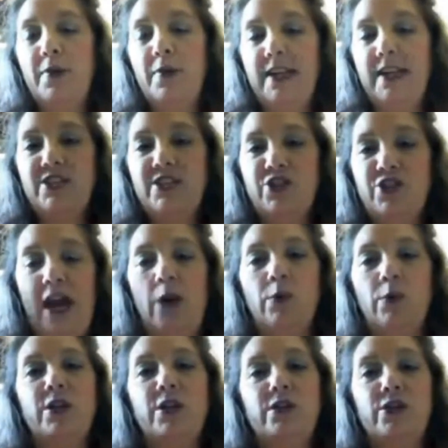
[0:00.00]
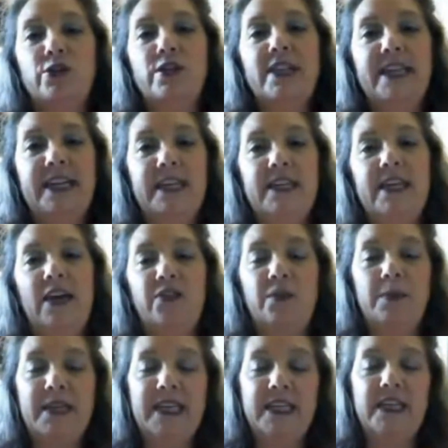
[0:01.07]
they're open an extra hour
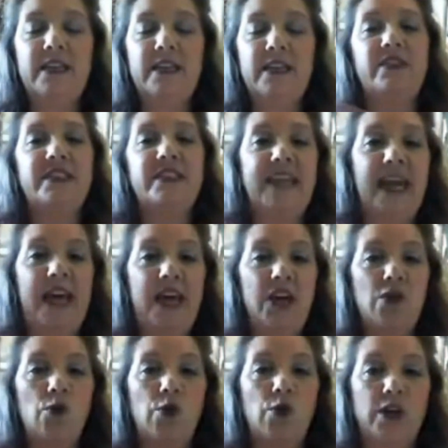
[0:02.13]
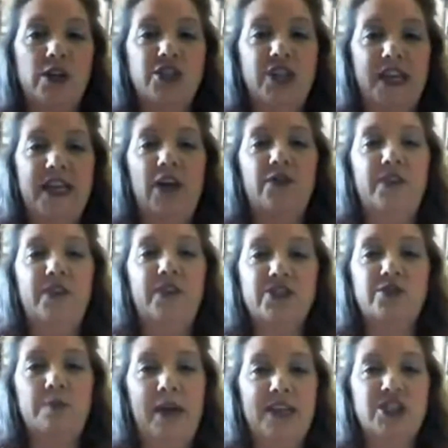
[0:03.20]
early at the beginning of the day, or check out
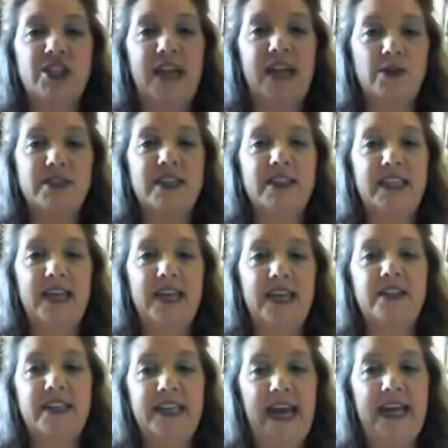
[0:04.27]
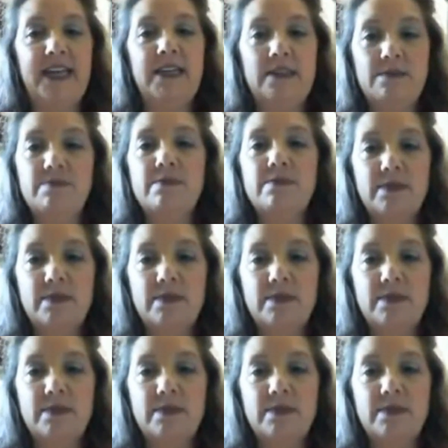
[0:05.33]
the extra magic hours at the end of the day.